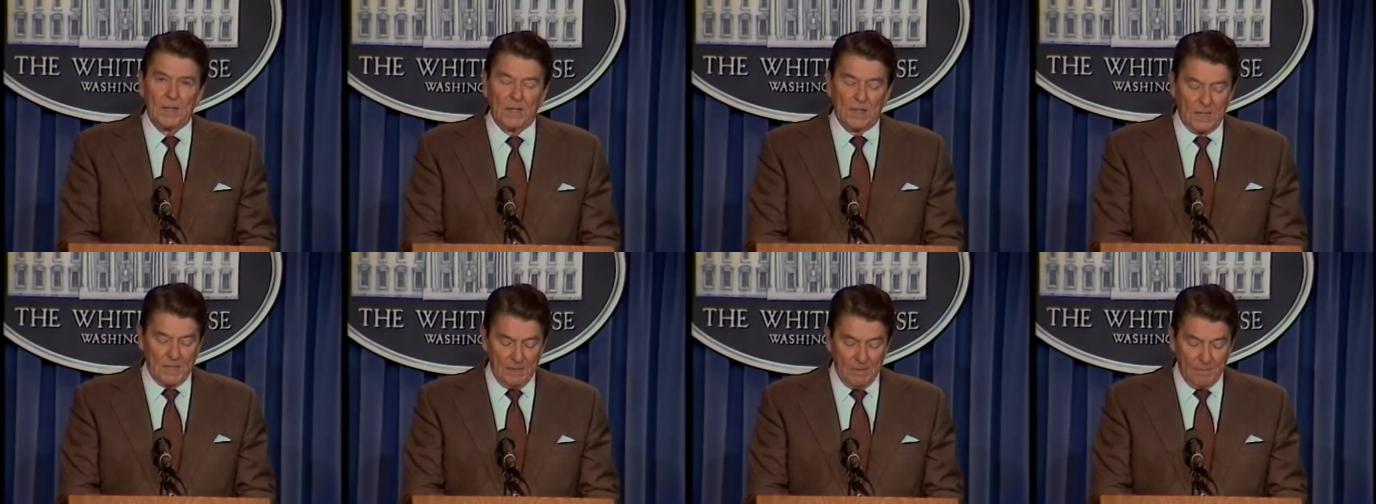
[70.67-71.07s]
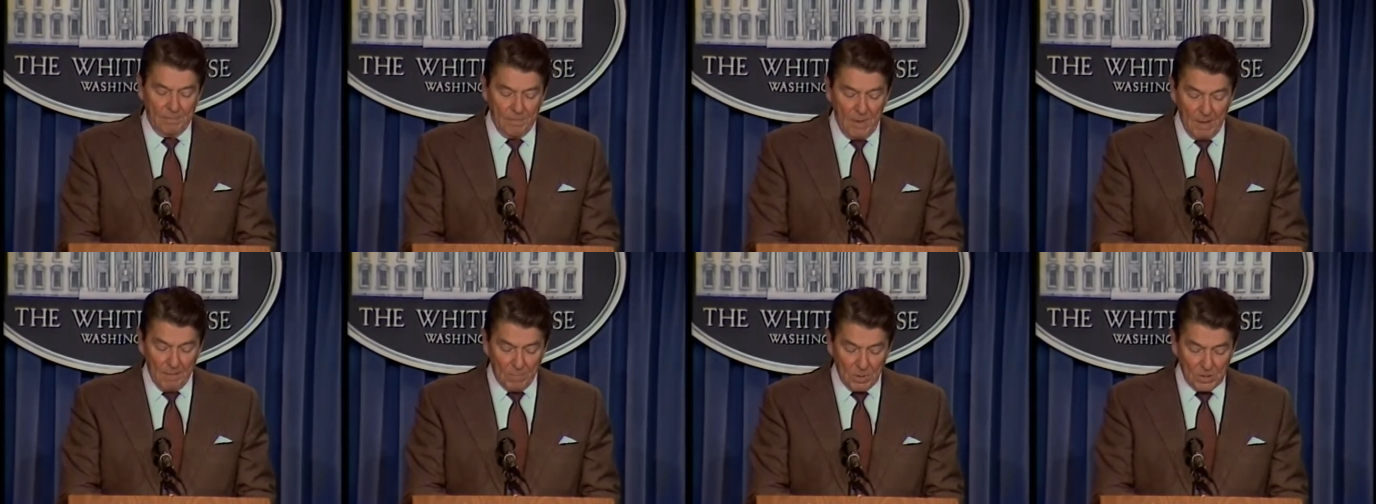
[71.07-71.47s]
The
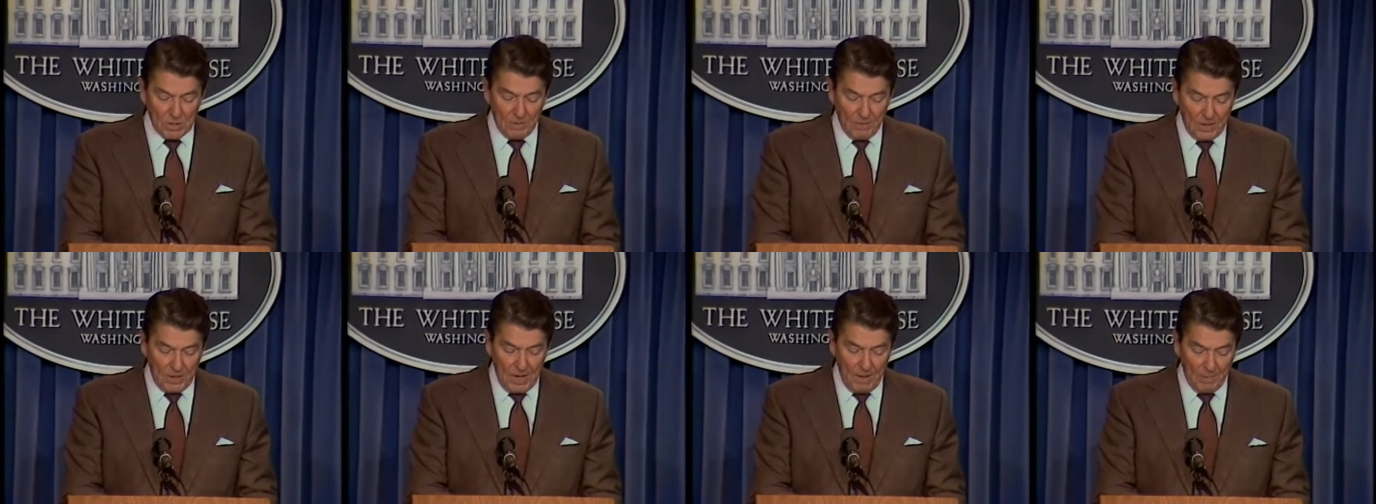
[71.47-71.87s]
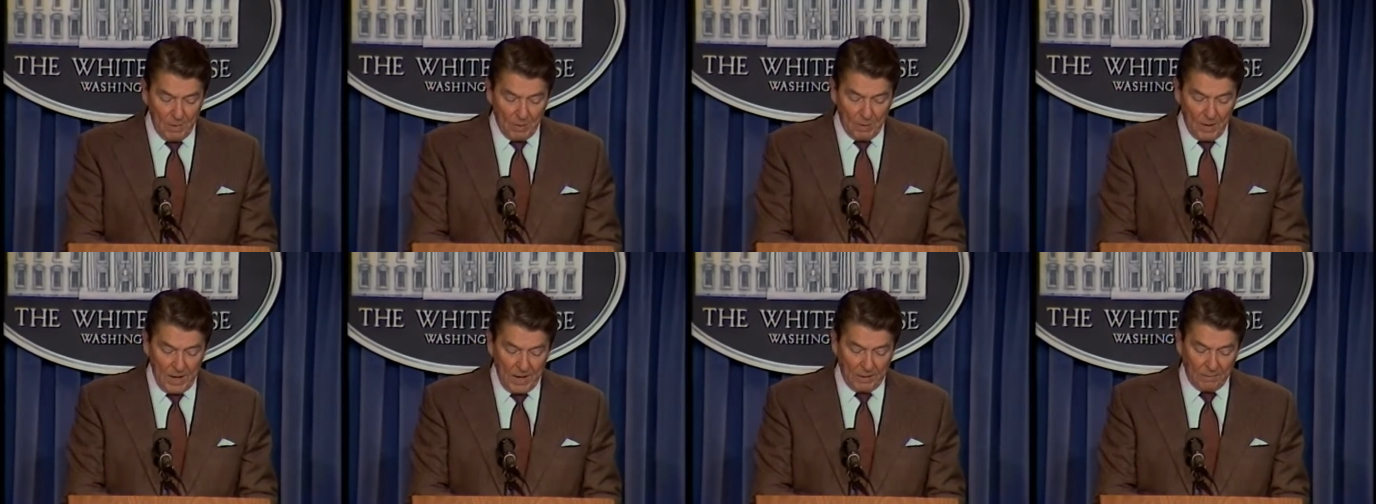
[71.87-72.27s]
members of the
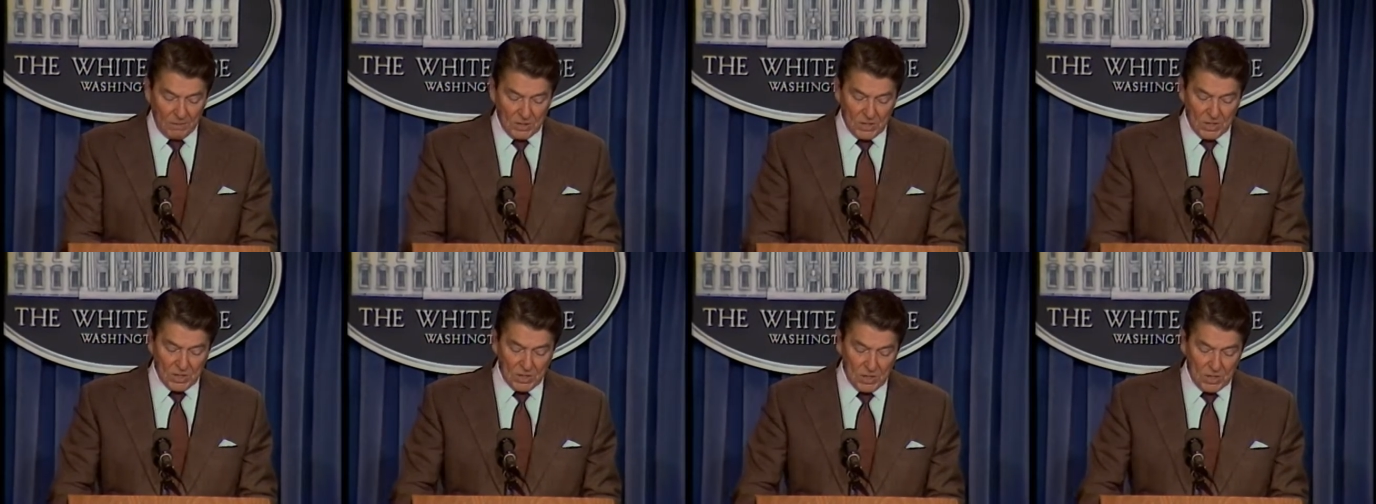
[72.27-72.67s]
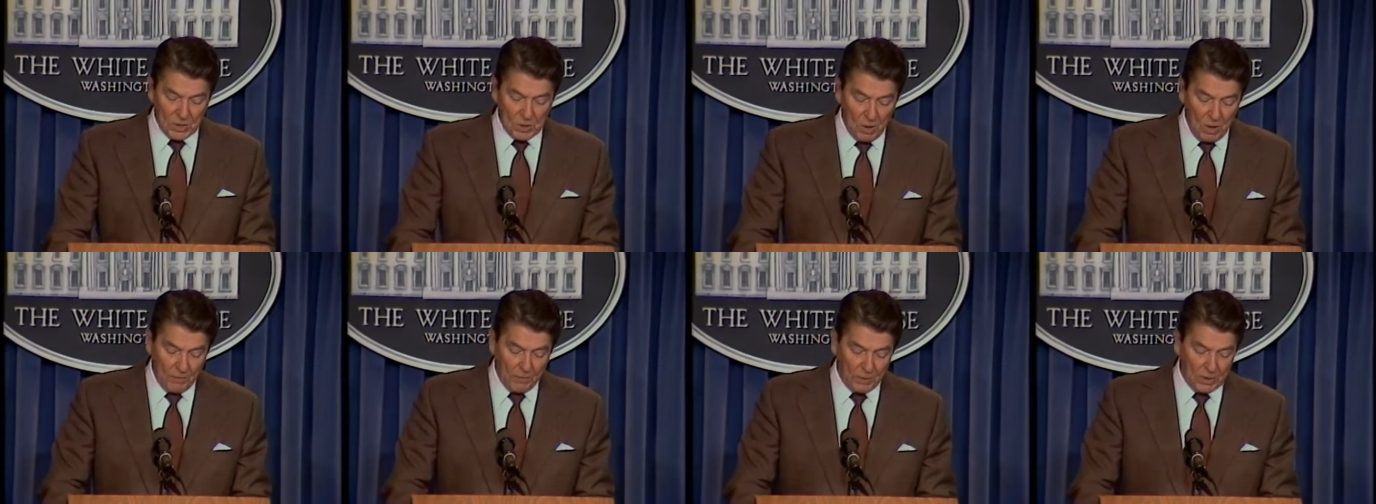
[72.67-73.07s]
Democratic
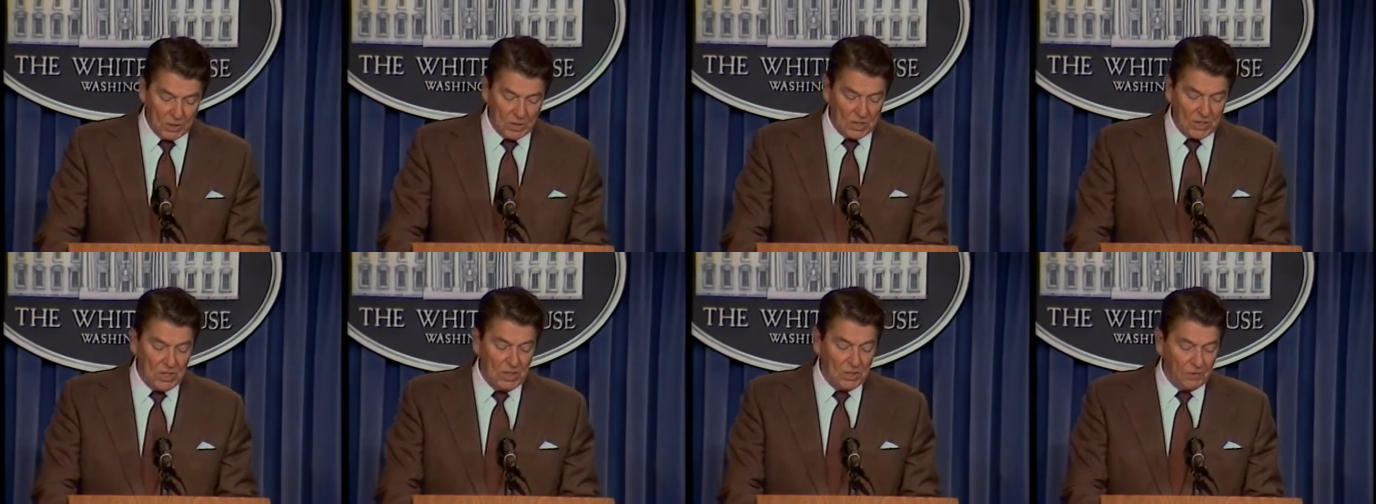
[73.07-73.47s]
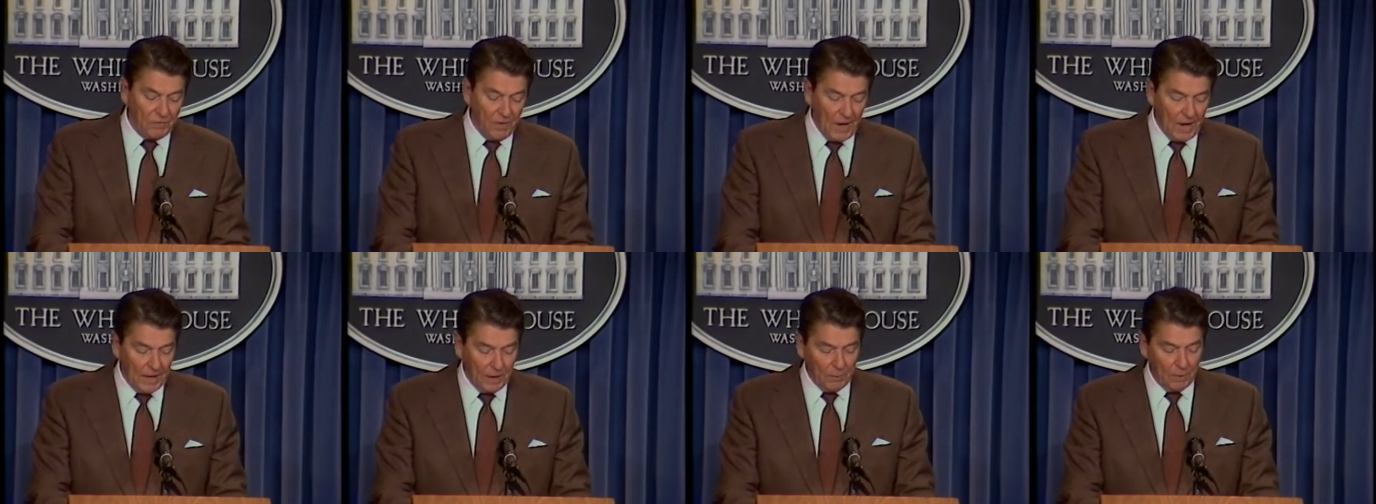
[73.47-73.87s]
resistance offered a
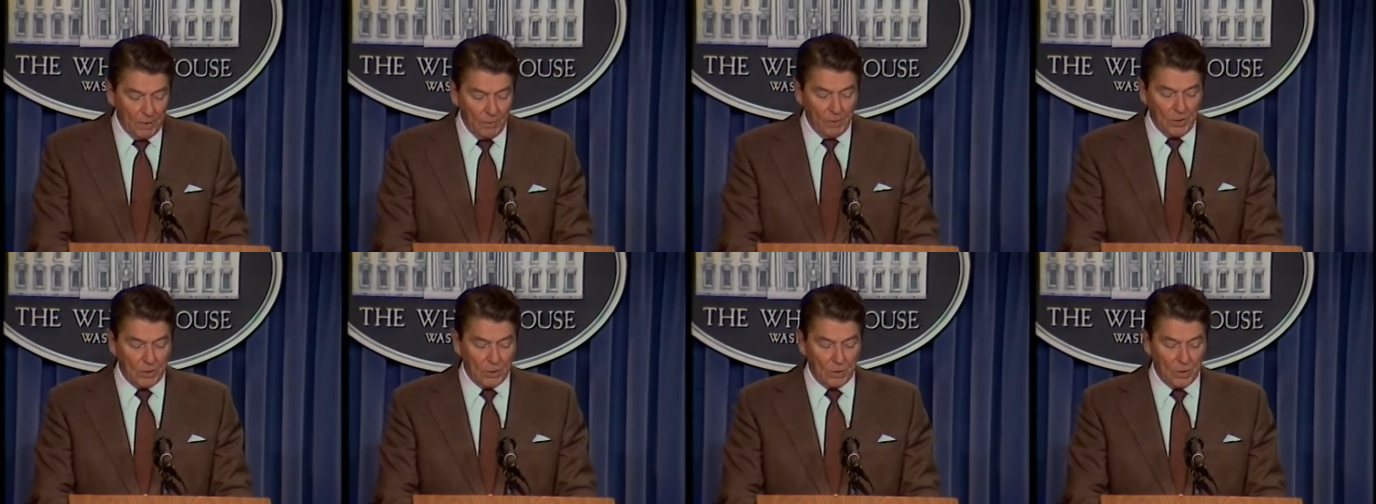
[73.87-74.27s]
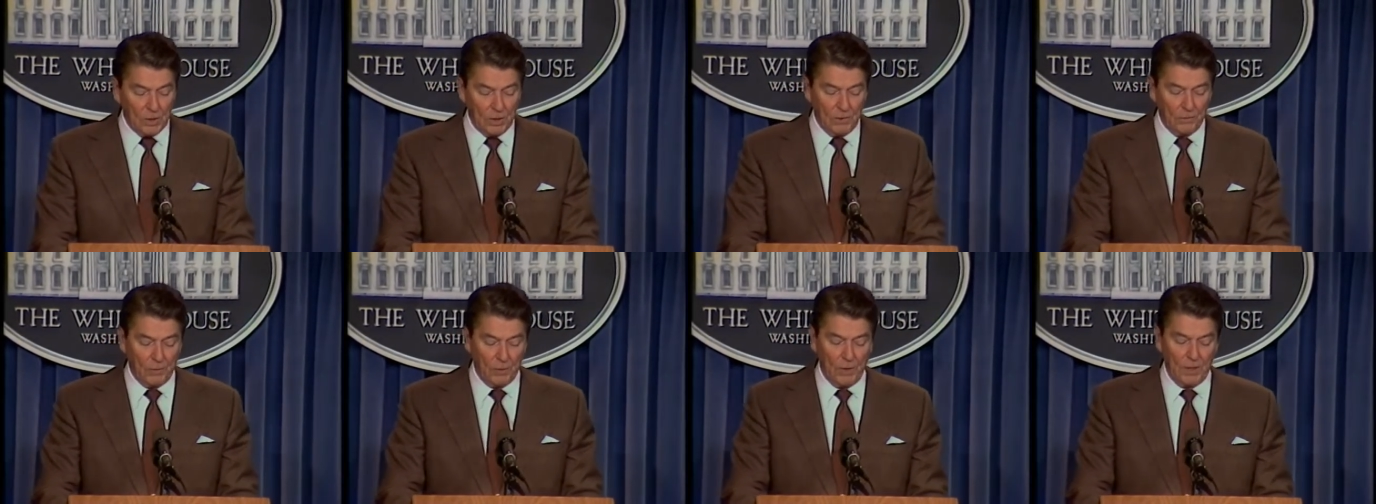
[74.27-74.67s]
ceasefire in
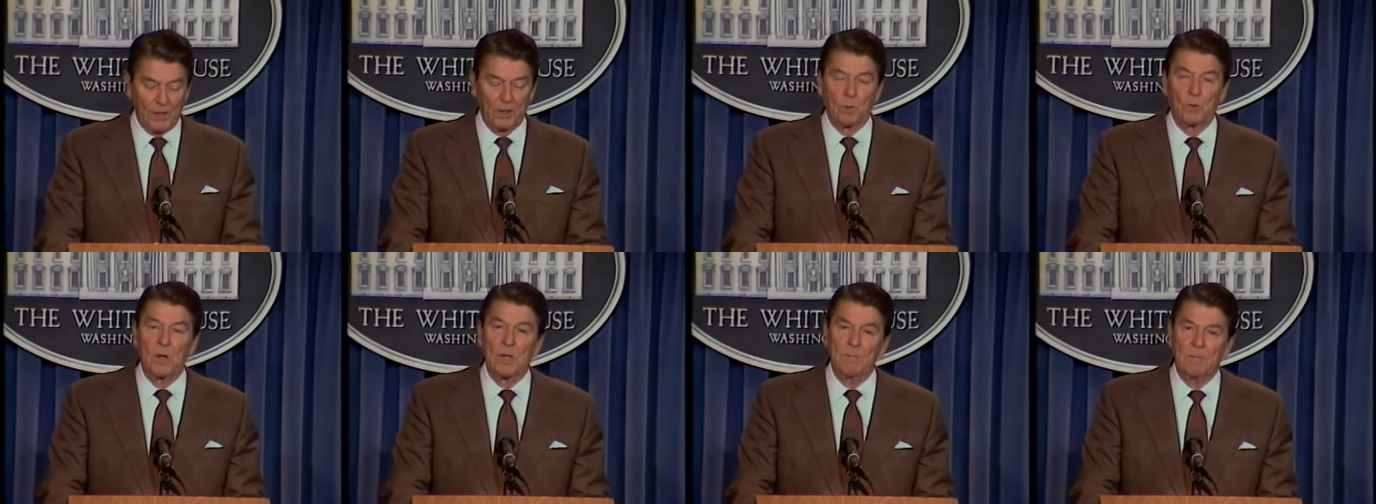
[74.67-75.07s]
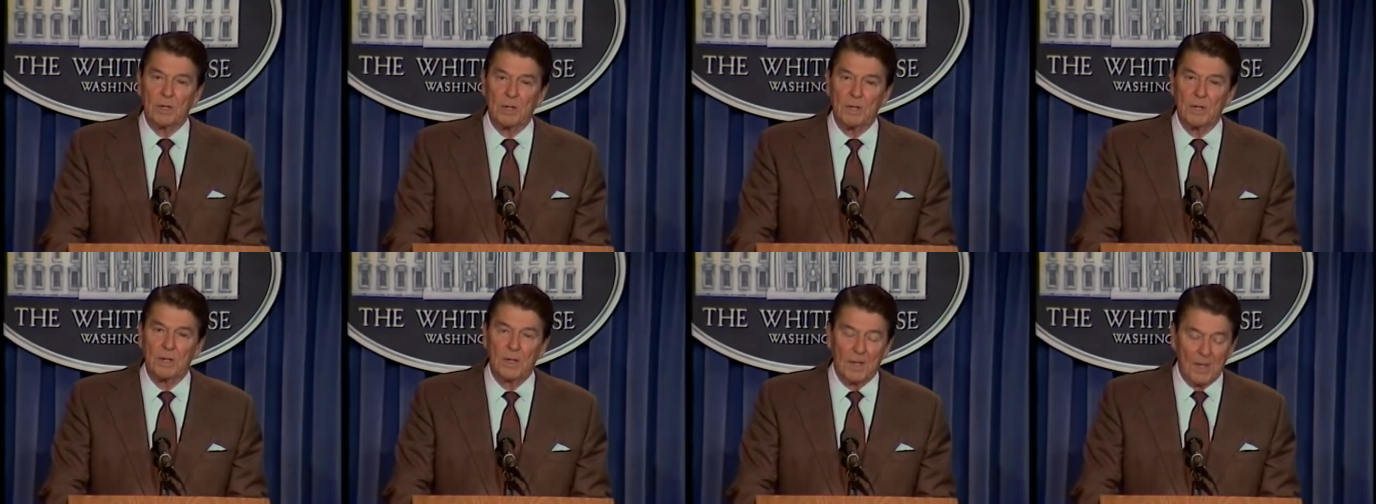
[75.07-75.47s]
return for an
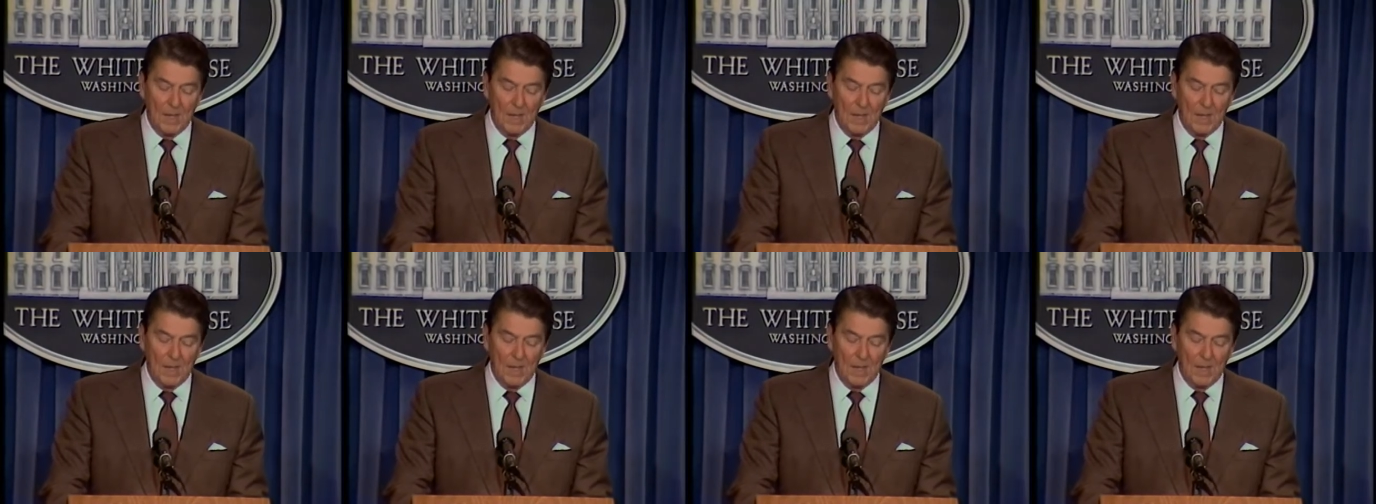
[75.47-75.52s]
agreement